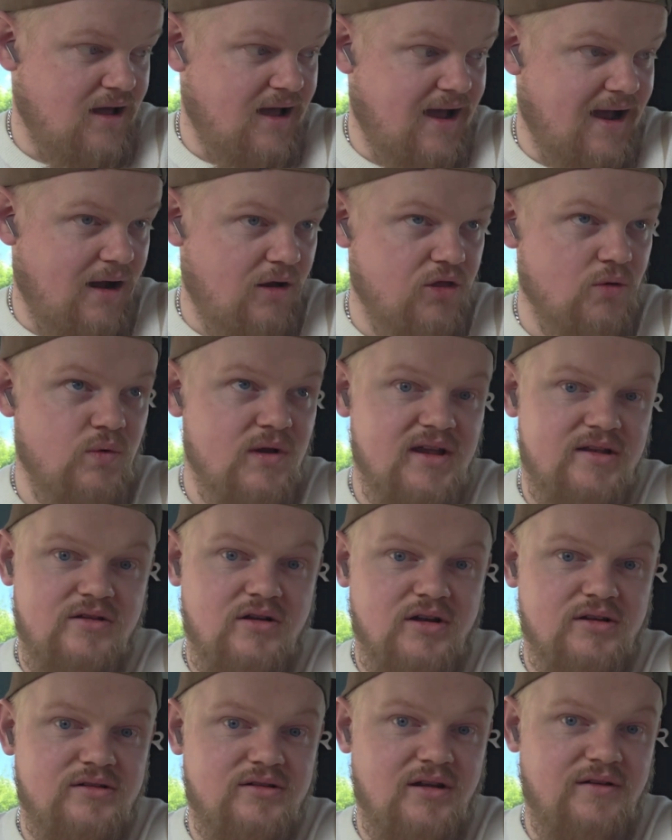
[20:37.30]
how the week's
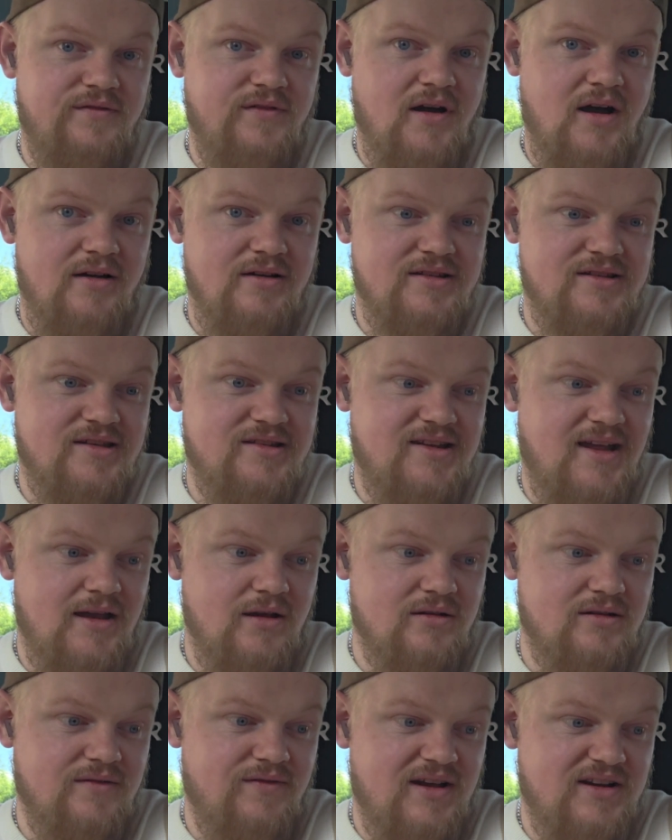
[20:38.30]
gone so far is the
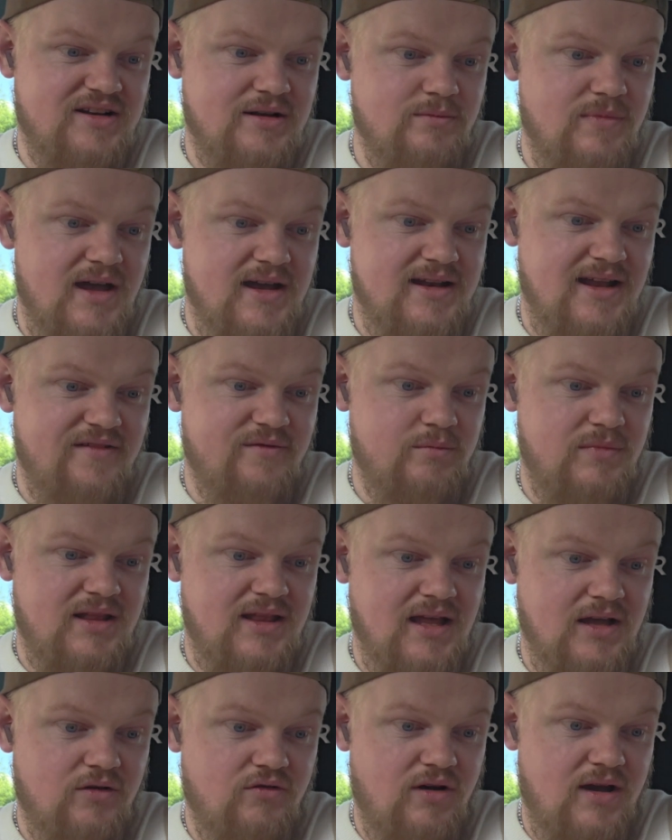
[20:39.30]
sales I've actually made haven't
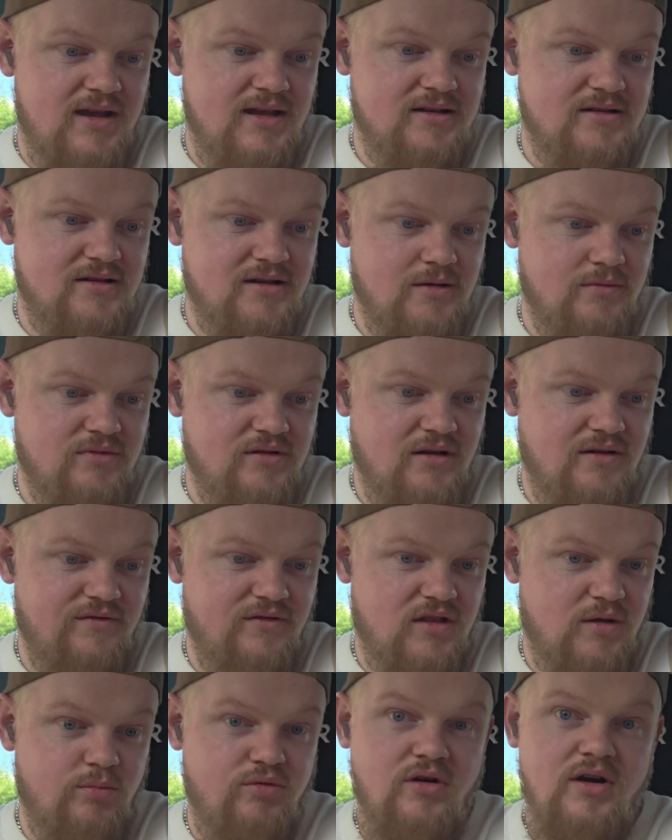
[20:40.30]
been that great in terms of
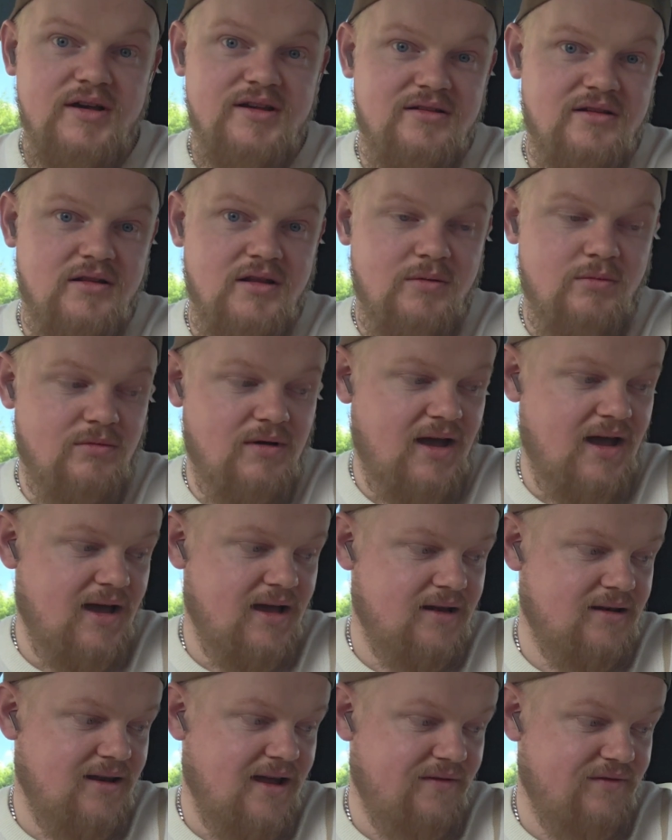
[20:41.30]
the price of them,
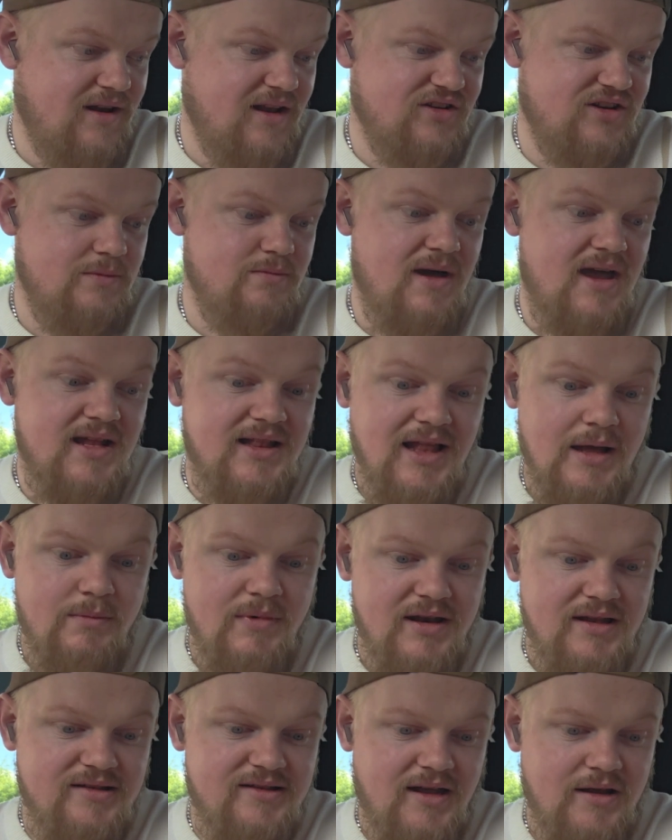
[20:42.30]
and I haven't actually made that
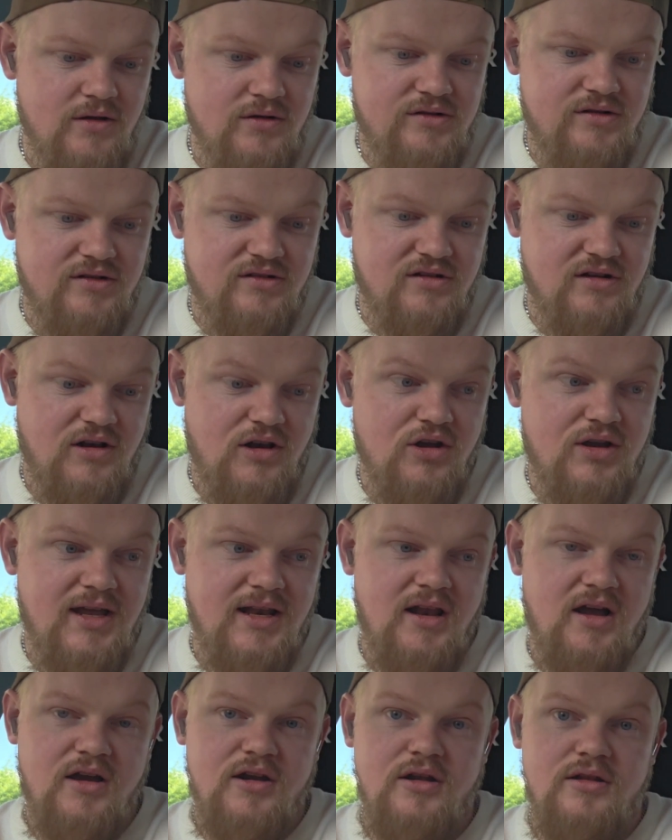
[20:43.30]
many sales, so it's
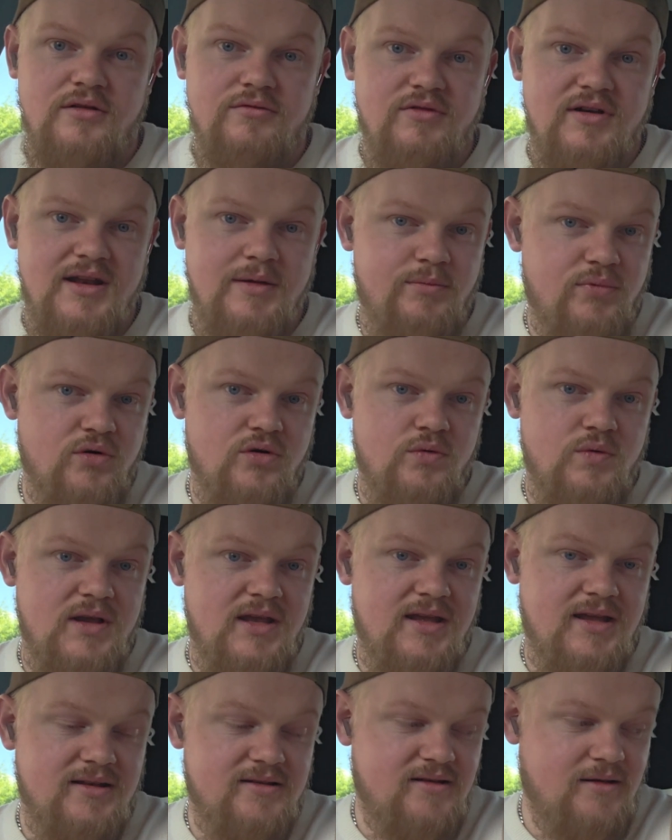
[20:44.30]
looking like another really poor
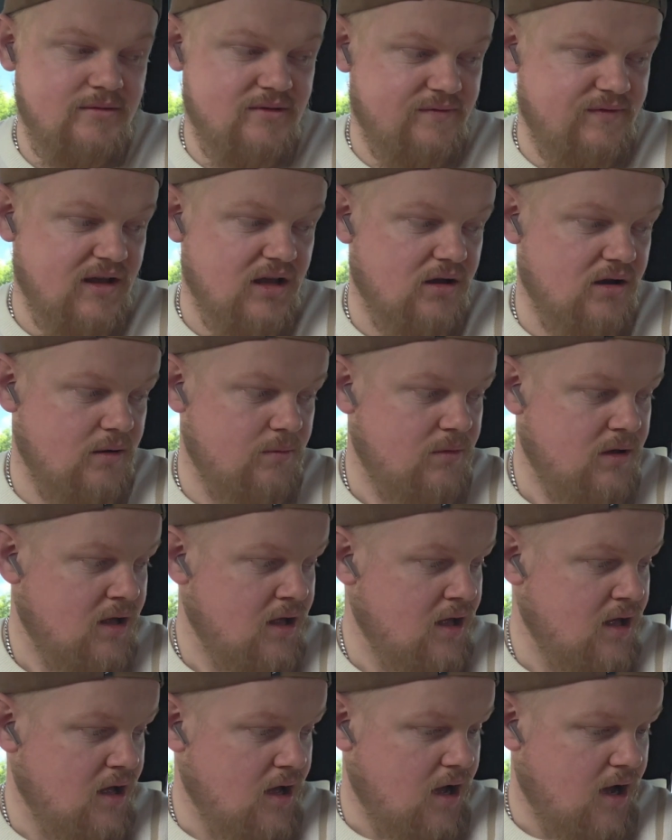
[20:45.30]
week in terms of income.
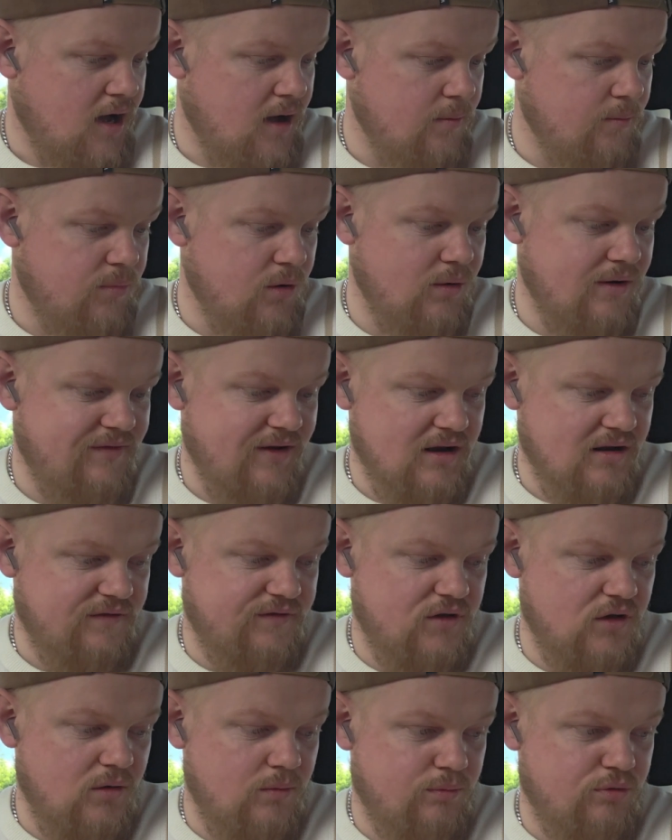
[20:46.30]
But we've had a
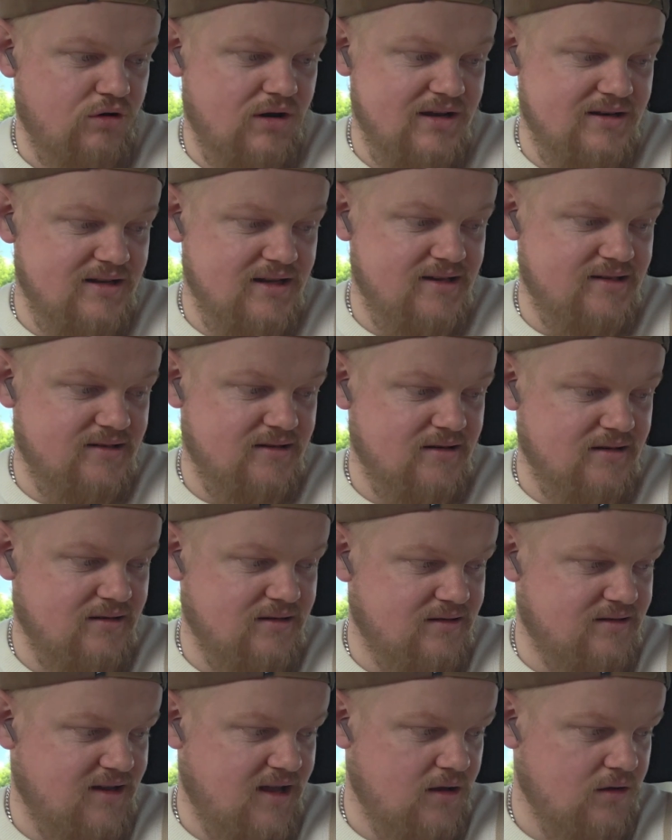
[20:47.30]
few pretty
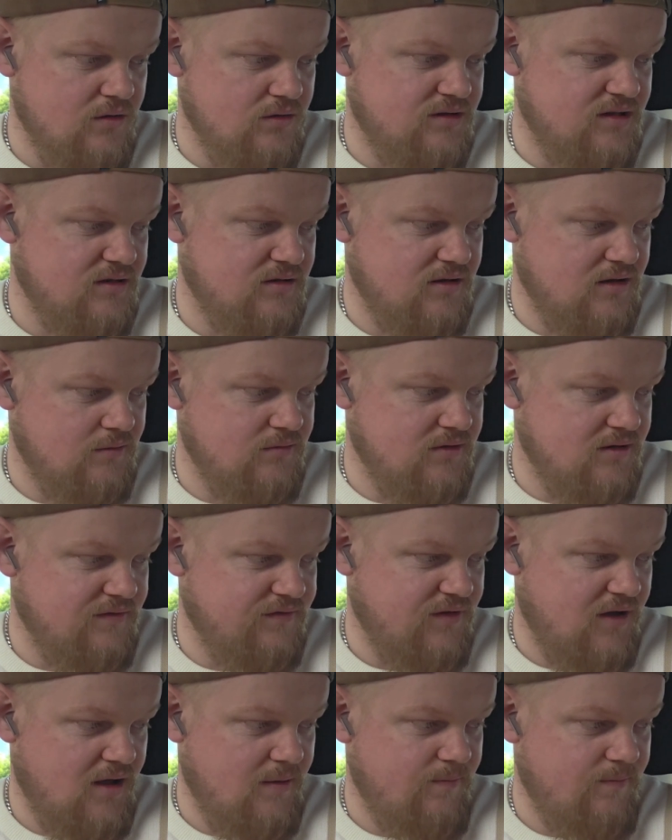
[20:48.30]
decent sales in terms of